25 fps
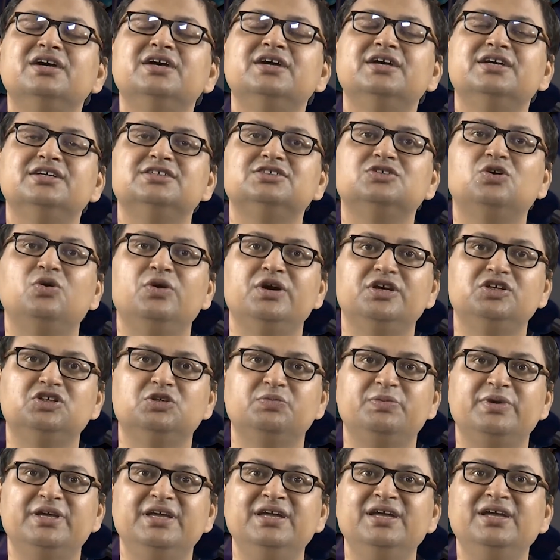is going to
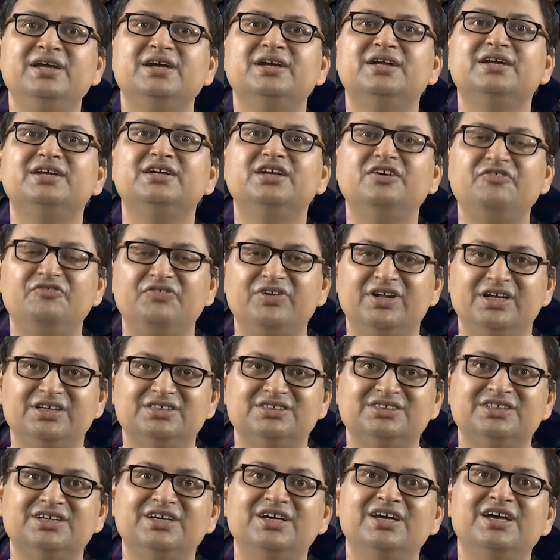be
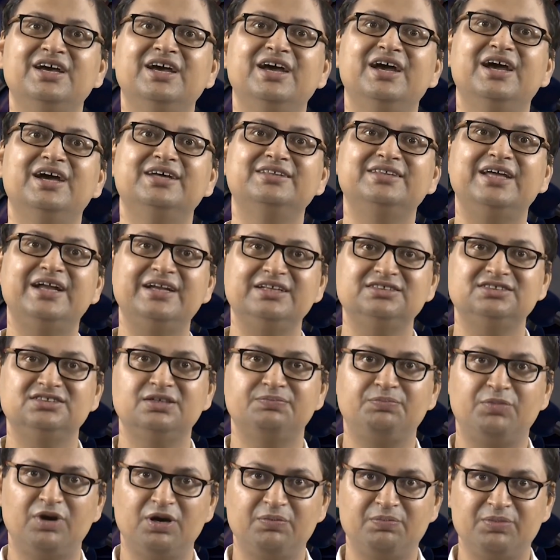different, and that is the
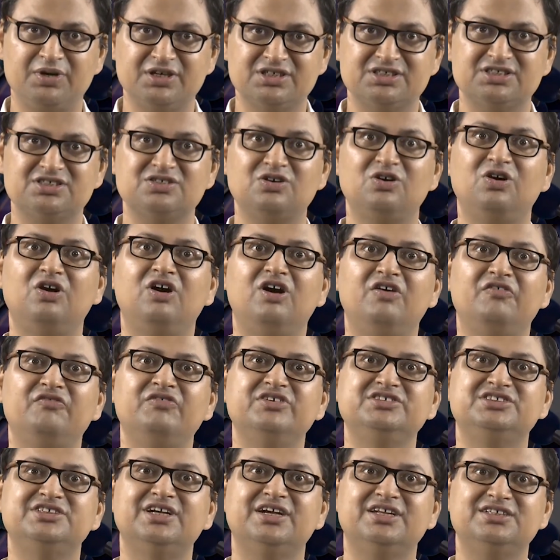purpose of
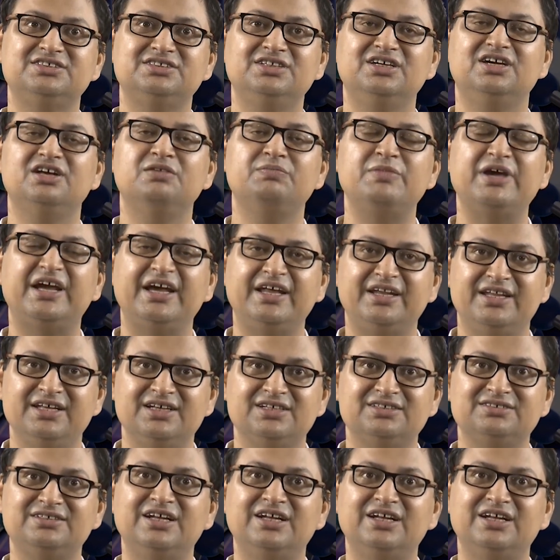statistical mechanics.